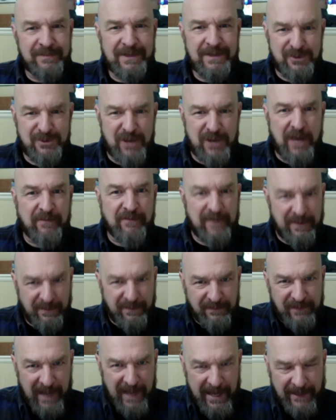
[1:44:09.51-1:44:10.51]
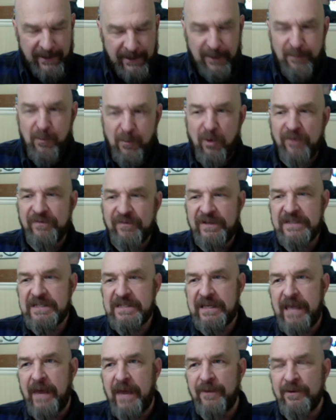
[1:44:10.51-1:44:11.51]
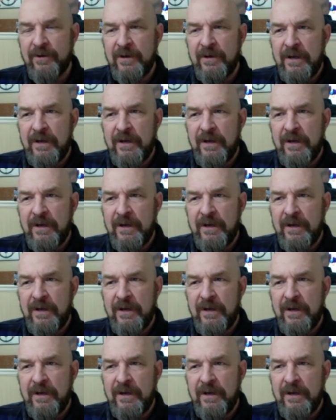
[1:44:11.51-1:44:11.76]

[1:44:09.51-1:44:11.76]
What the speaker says: Jeff and the fly, ended up morphing together.